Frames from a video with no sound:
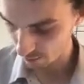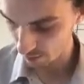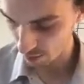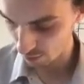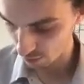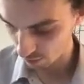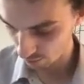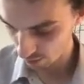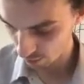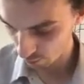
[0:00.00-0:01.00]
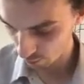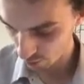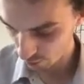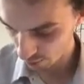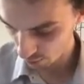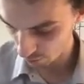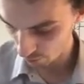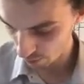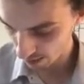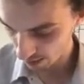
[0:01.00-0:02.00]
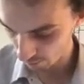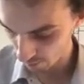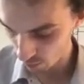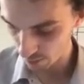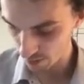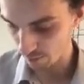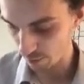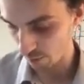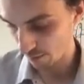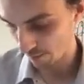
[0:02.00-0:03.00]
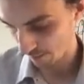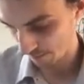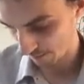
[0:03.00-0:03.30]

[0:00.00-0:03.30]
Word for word: now that we know that U is radical, we're trying to show that bracketing with U is nilpotent.